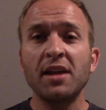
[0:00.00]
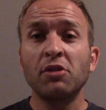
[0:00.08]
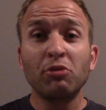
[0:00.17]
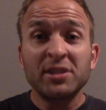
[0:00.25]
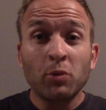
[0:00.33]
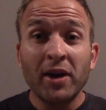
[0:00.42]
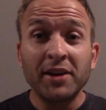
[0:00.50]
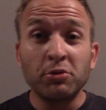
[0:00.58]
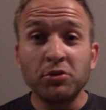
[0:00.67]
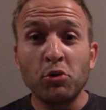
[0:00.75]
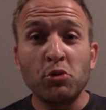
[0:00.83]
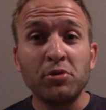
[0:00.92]
And the reason why I
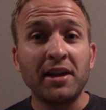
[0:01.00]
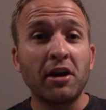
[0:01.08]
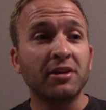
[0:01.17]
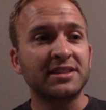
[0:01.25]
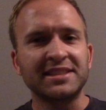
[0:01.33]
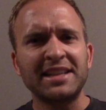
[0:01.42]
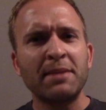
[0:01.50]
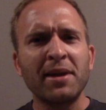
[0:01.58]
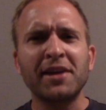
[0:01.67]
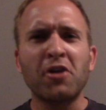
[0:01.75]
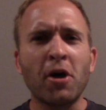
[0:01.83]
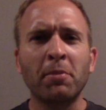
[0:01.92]
don't know who they are is because they
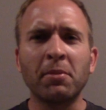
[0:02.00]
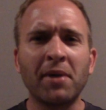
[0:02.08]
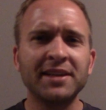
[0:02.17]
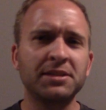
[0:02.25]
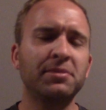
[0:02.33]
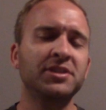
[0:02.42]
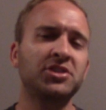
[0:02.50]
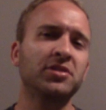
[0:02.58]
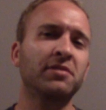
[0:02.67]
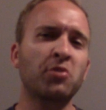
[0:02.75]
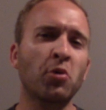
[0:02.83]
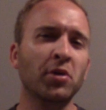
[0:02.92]
might compromise the mission,
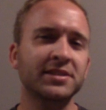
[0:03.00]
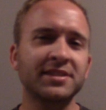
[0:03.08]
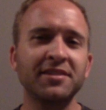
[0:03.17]
of course.